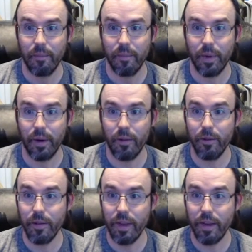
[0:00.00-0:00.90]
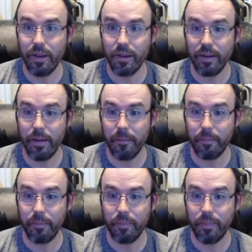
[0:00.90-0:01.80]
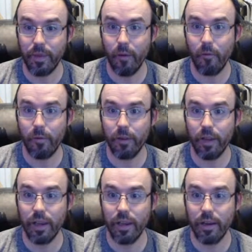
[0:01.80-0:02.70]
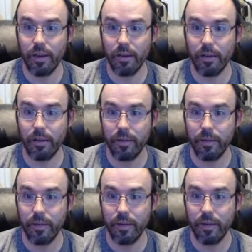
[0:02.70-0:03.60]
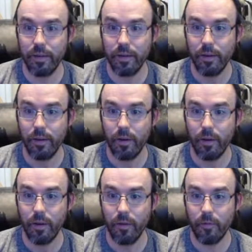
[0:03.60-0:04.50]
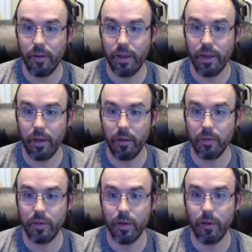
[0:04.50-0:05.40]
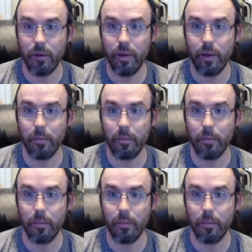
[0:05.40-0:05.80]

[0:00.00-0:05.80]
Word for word: But other than that, yeah. Hopefully uh hopefully that helps some of y'all out